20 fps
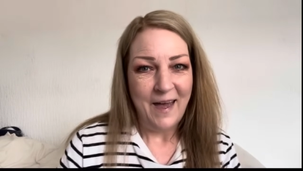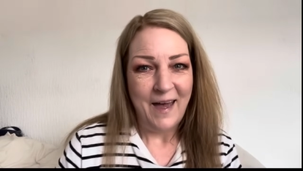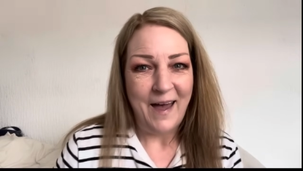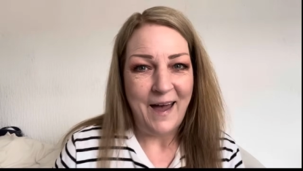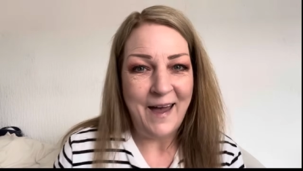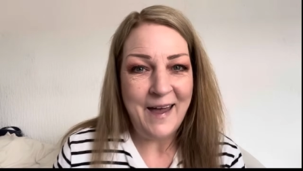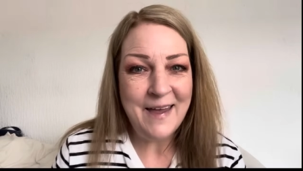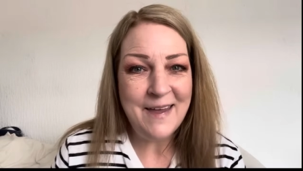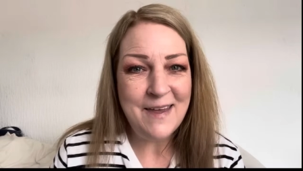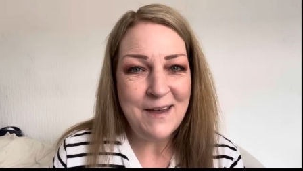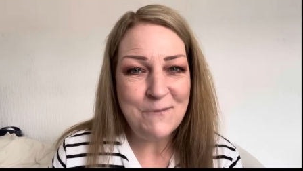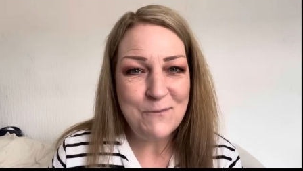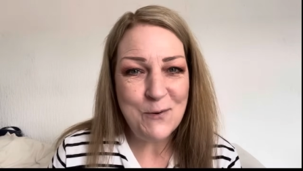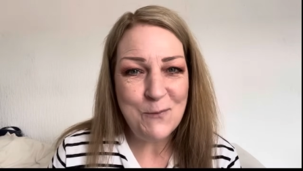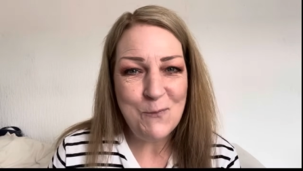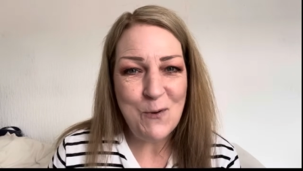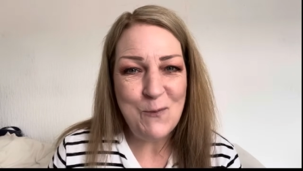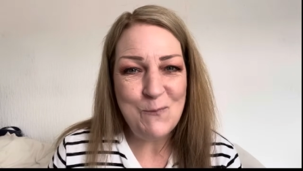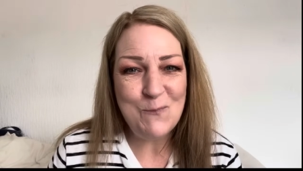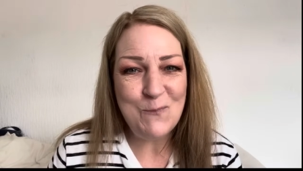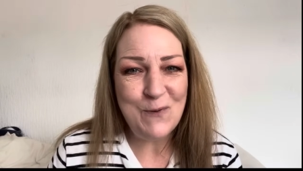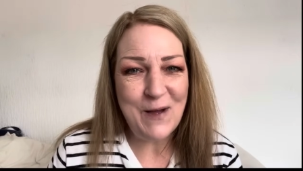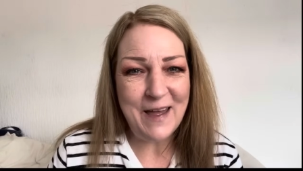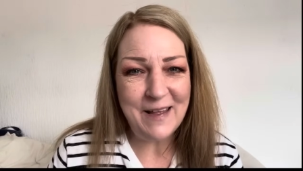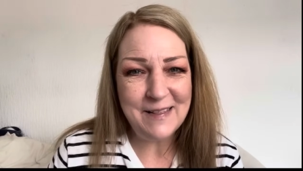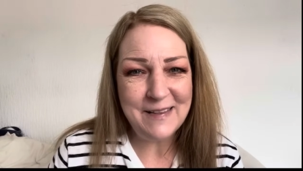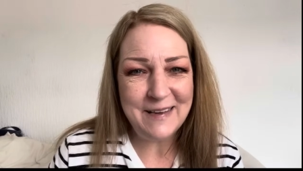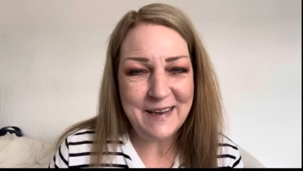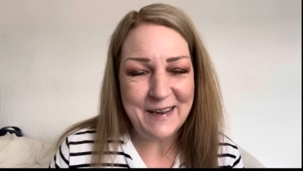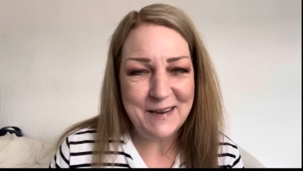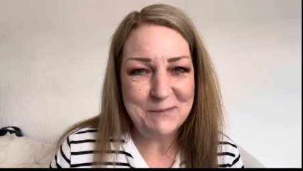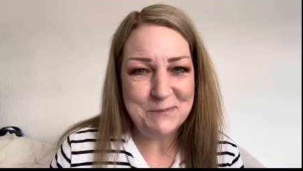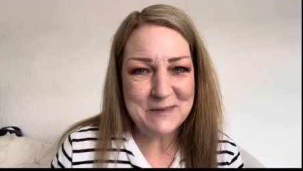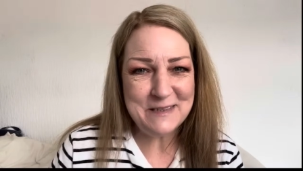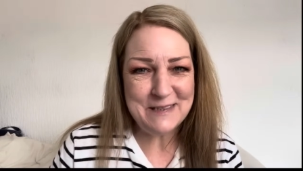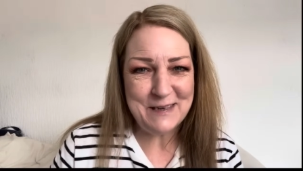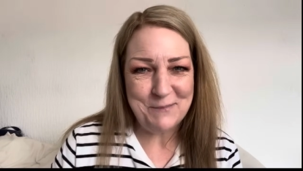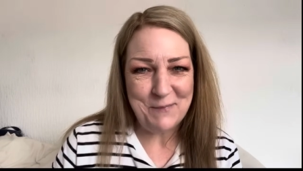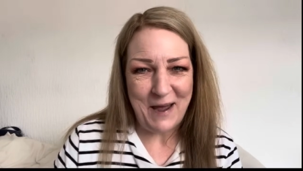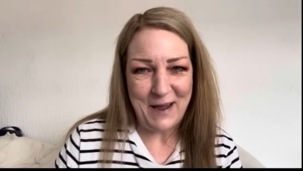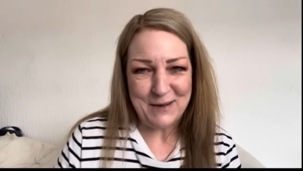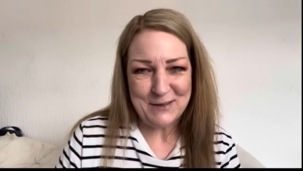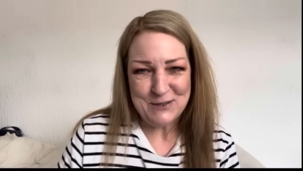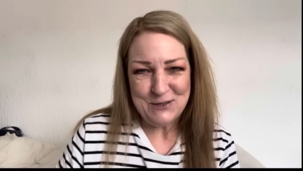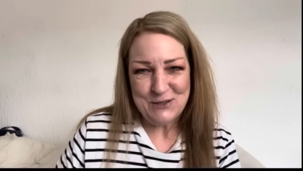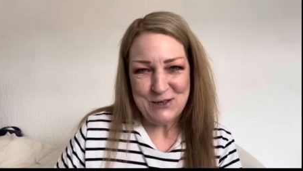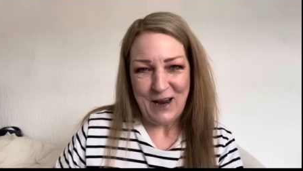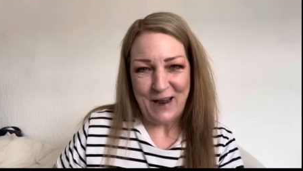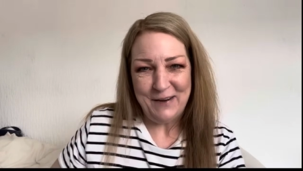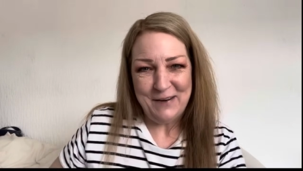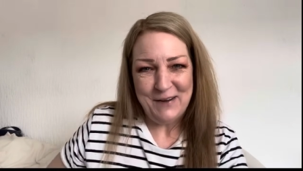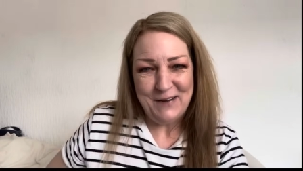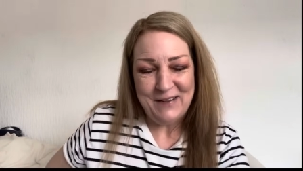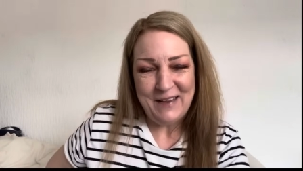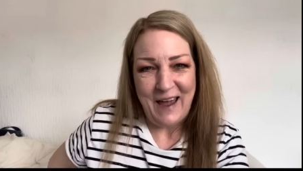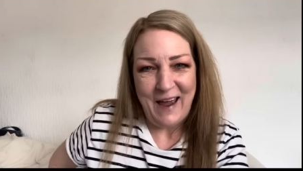Hi everyone, welcome to my channel.